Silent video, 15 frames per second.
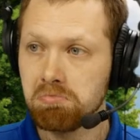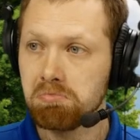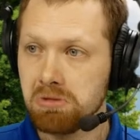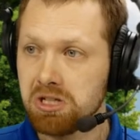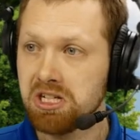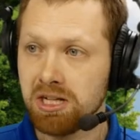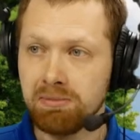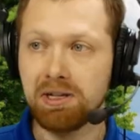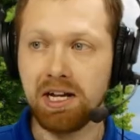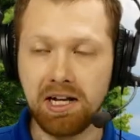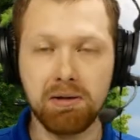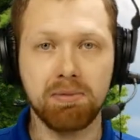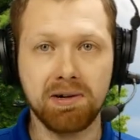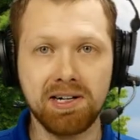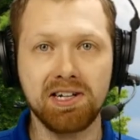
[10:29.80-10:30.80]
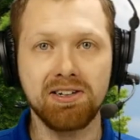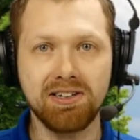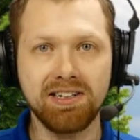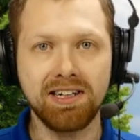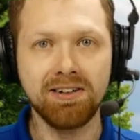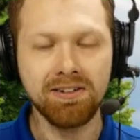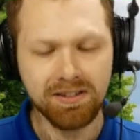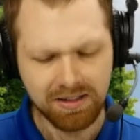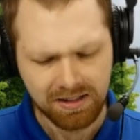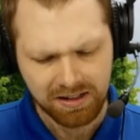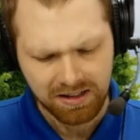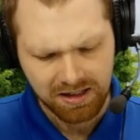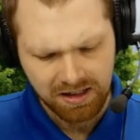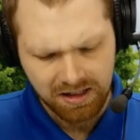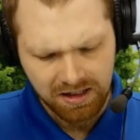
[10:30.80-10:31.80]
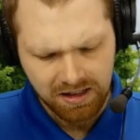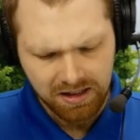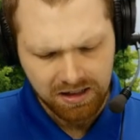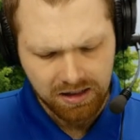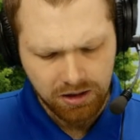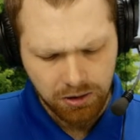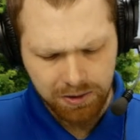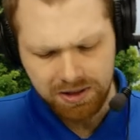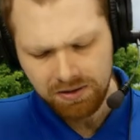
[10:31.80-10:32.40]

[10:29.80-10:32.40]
It seems like a pretty good deal. Who